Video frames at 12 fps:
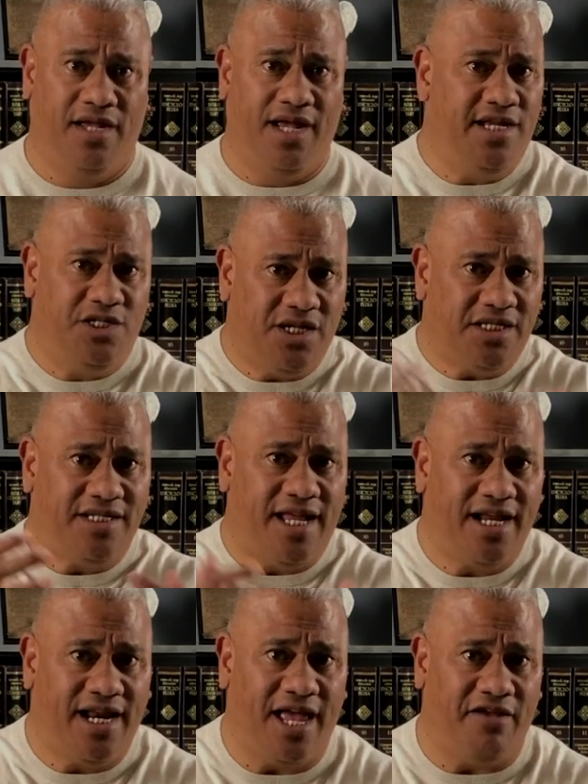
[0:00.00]
And it's just
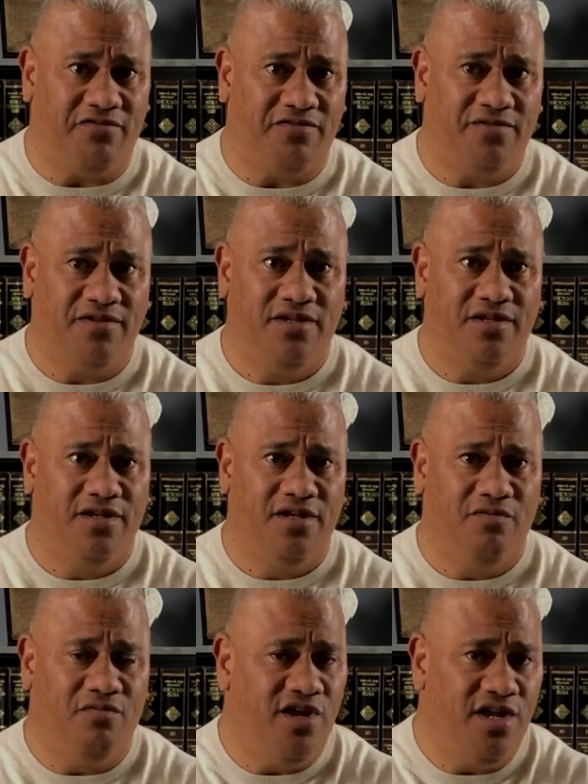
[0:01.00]
like life.
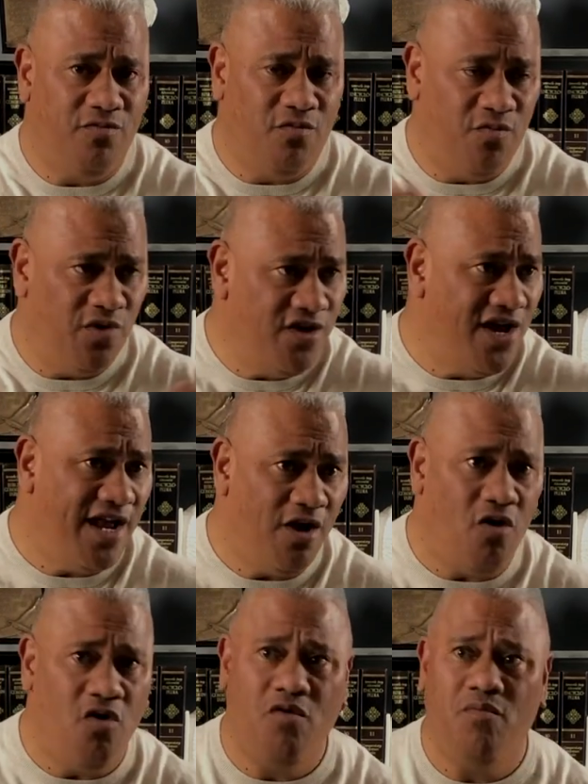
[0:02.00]
When you're at
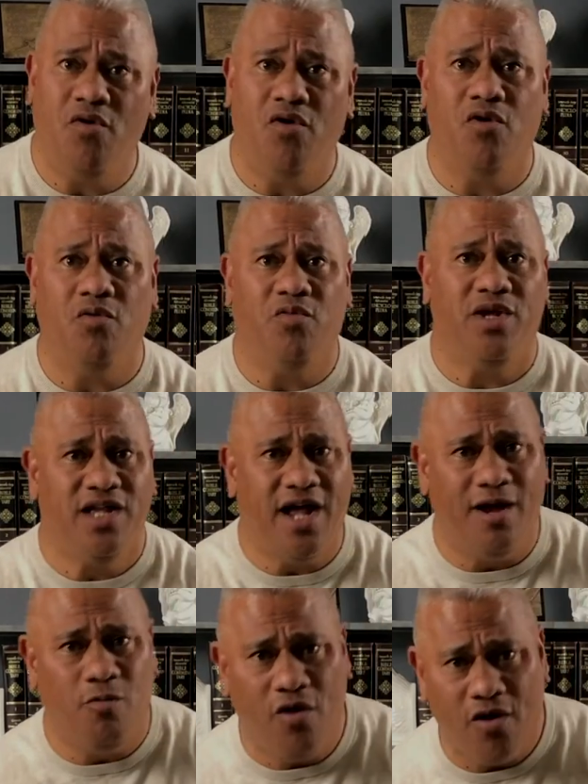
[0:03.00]
home or when
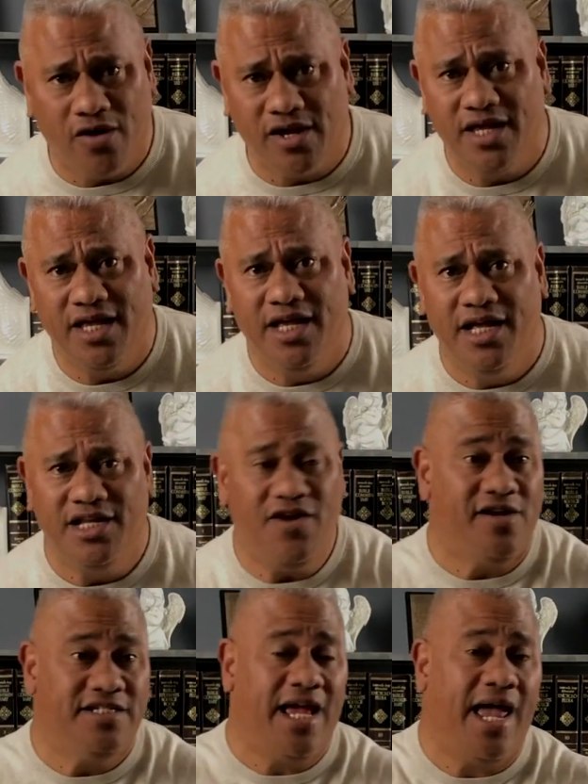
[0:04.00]
you're at work,
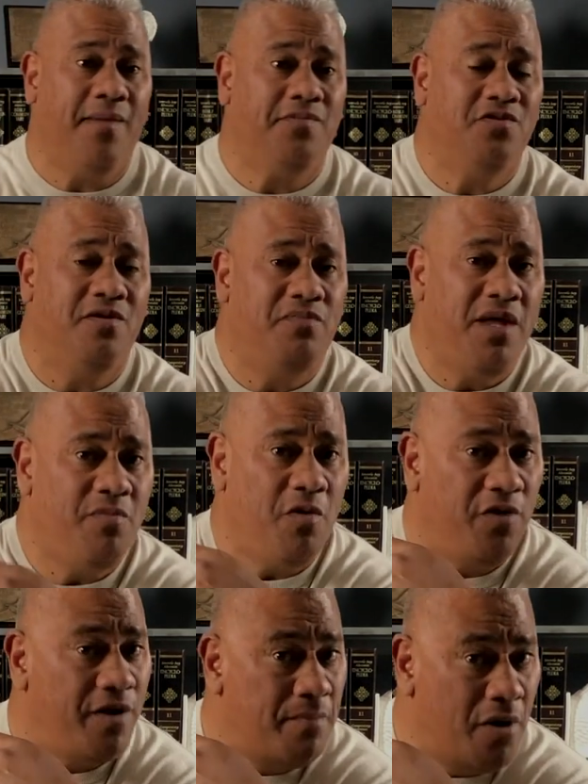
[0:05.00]
there are times when
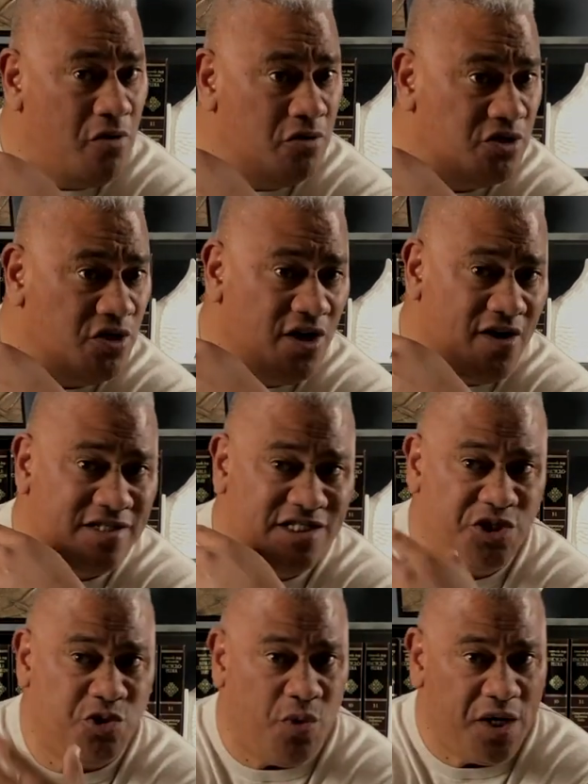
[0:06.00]
people will oppose you. There are
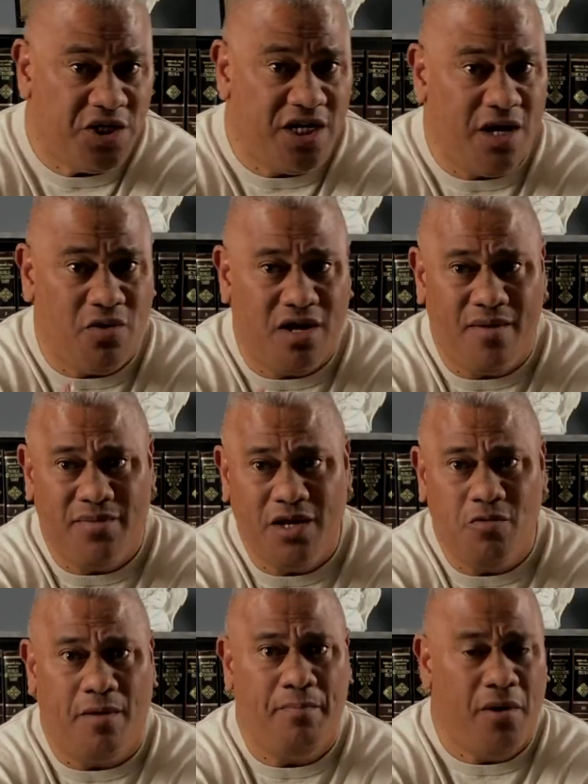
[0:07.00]
situations that will come and
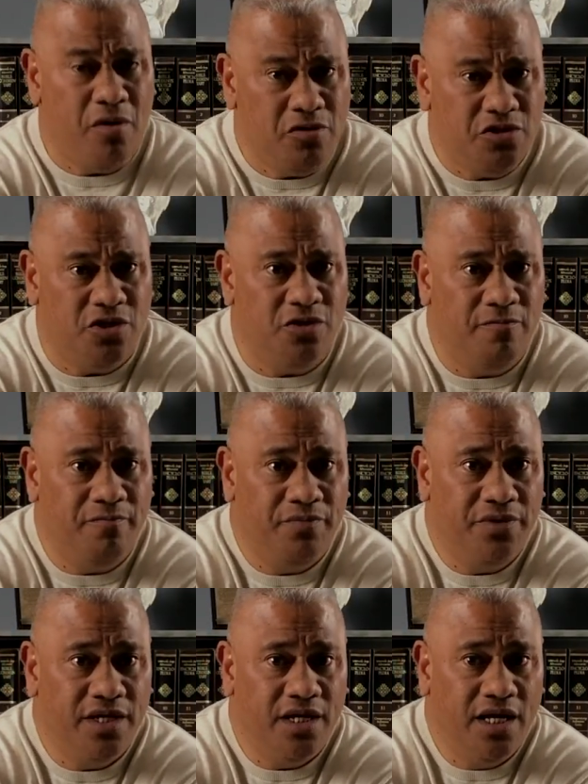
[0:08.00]
they will oppose you.
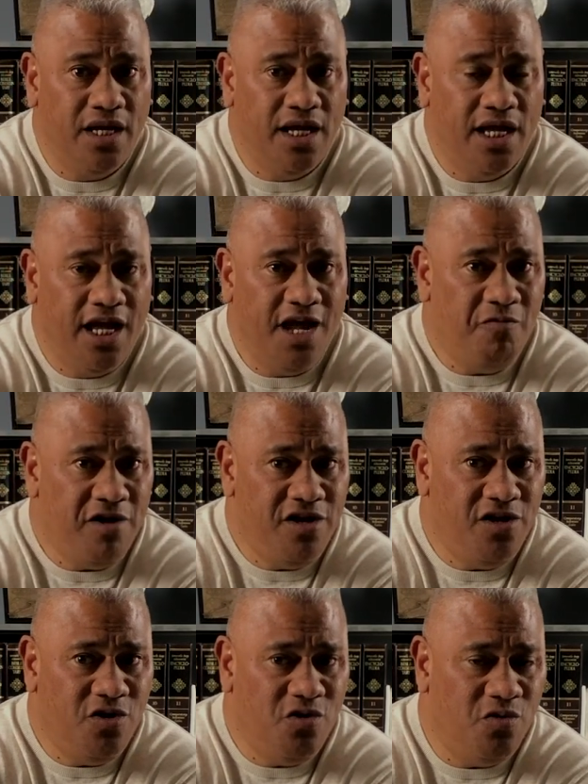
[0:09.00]
And what
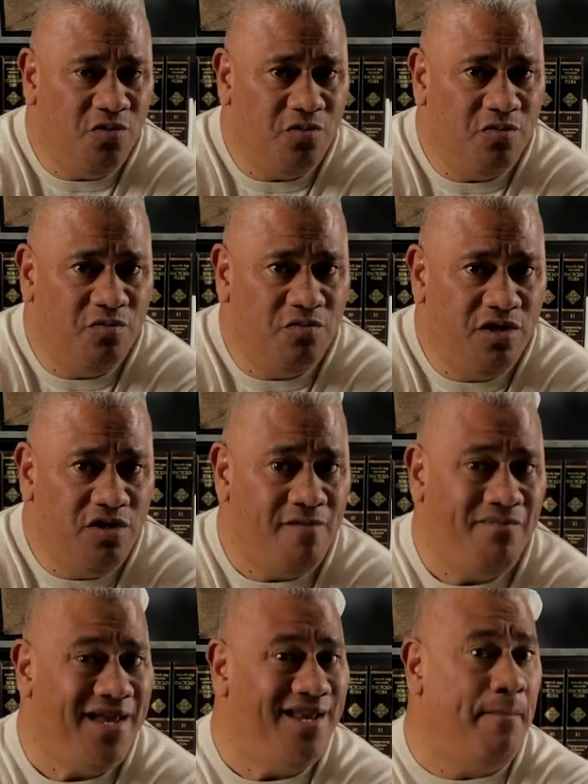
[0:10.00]
do? When
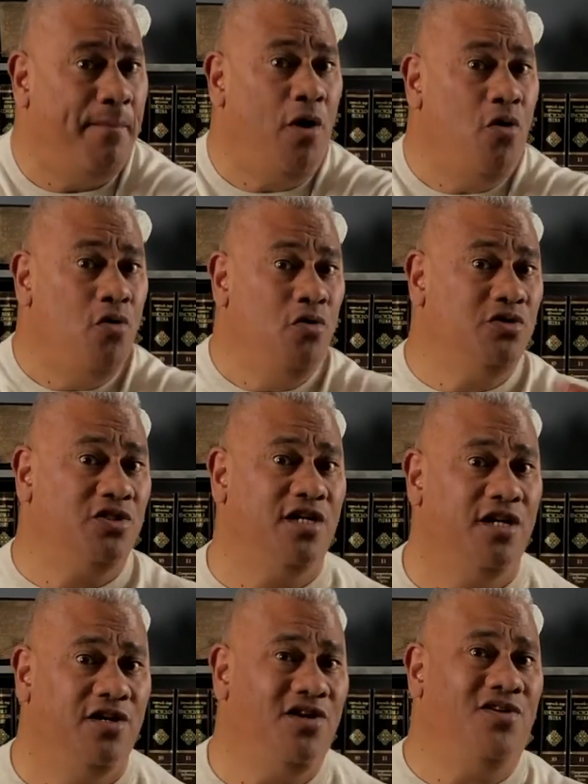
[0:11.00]
you're being opposed,
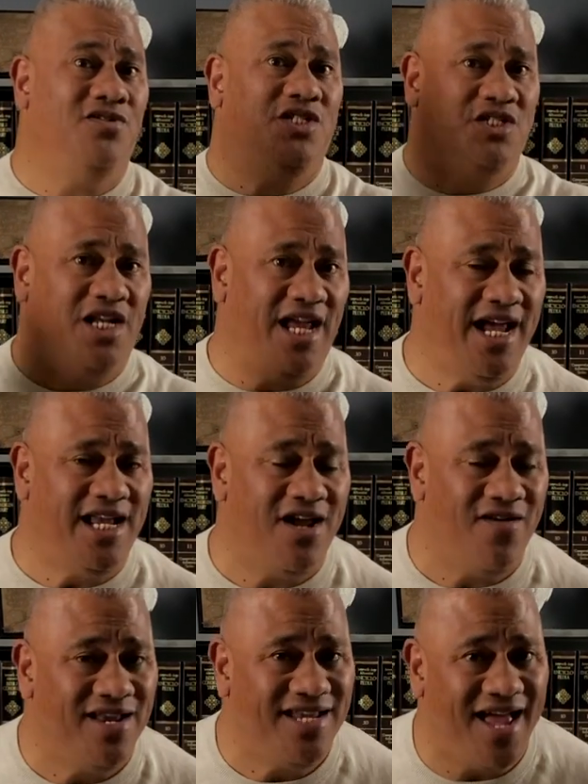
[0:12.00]
you don't just lay
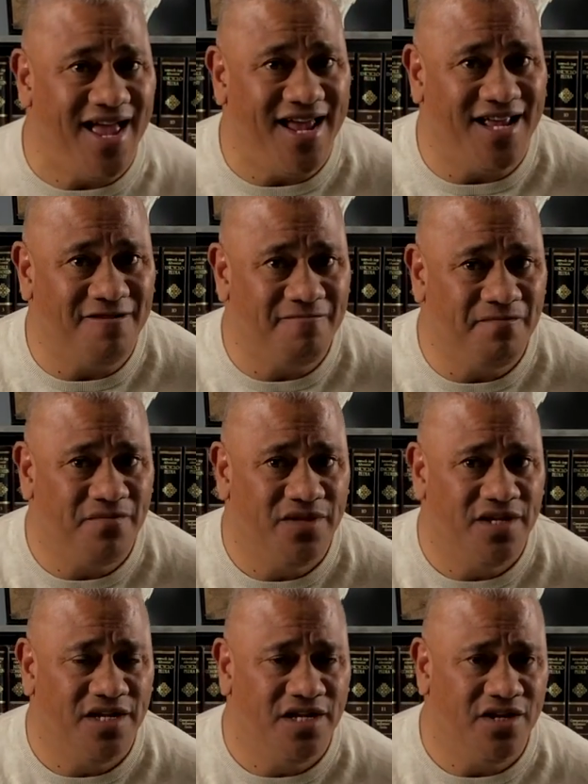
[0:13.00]
there and die.
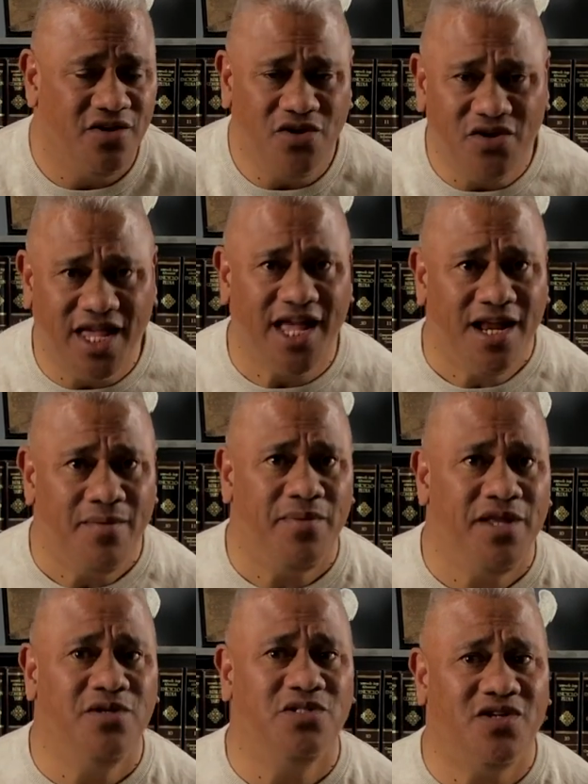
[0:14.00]
No, you get
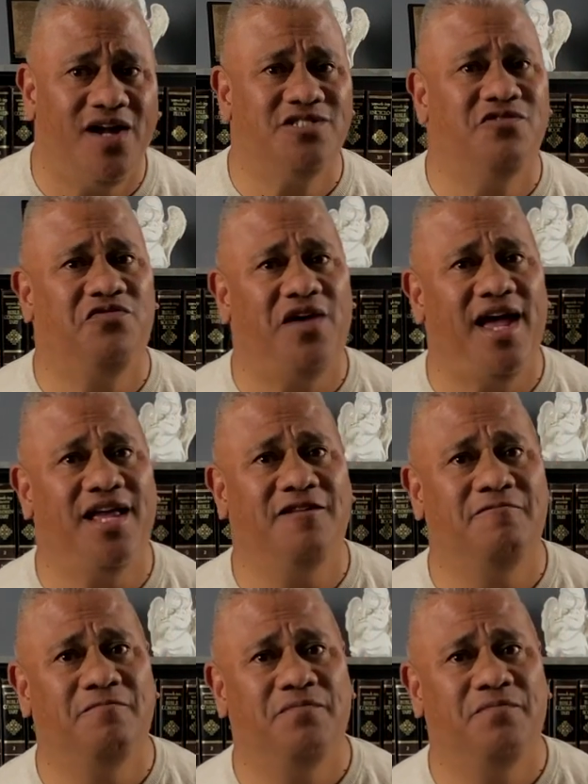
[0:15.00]
up and you start to fight.